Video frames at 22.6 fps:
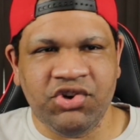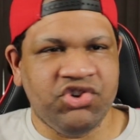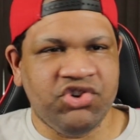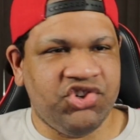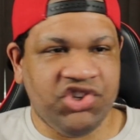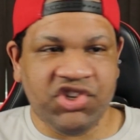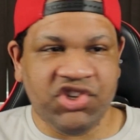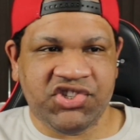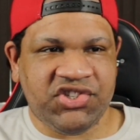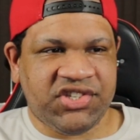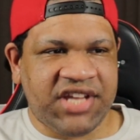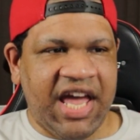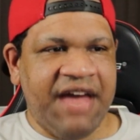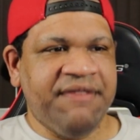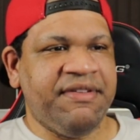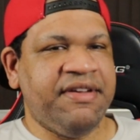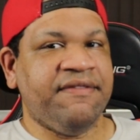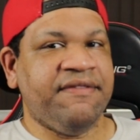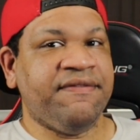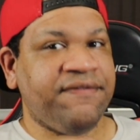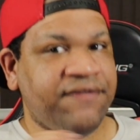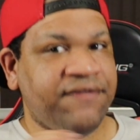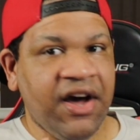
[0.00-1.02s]
You're just
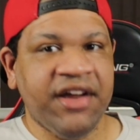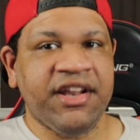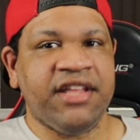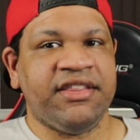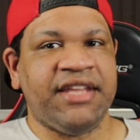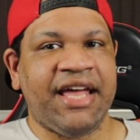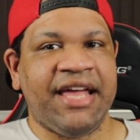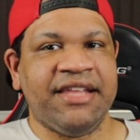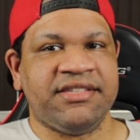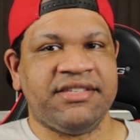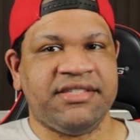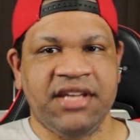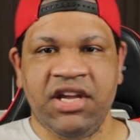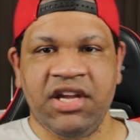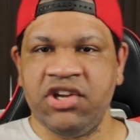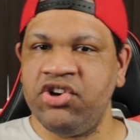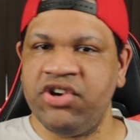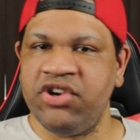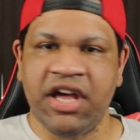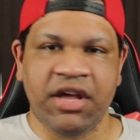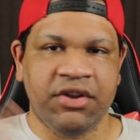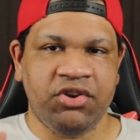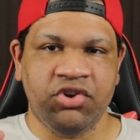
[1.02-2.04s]
having fun and that's it.
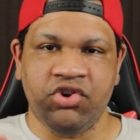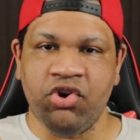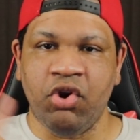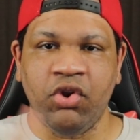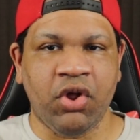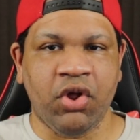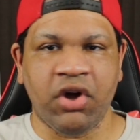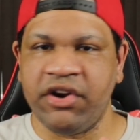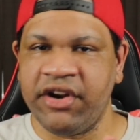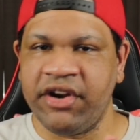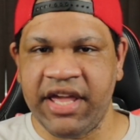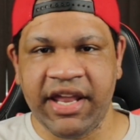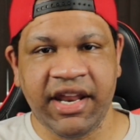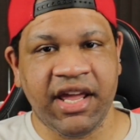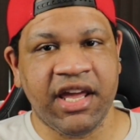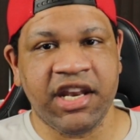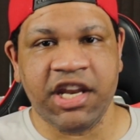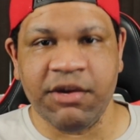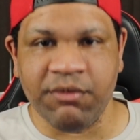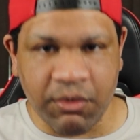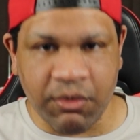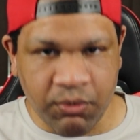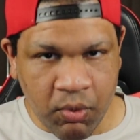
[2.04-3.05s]
You're no longer getting
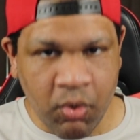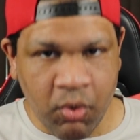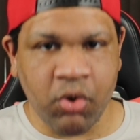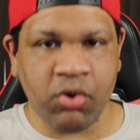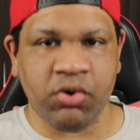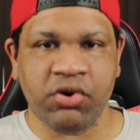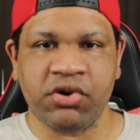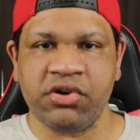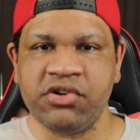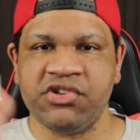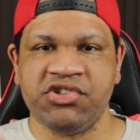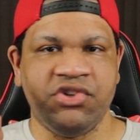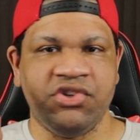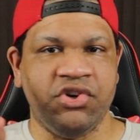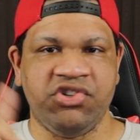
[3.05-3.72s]
any rewards.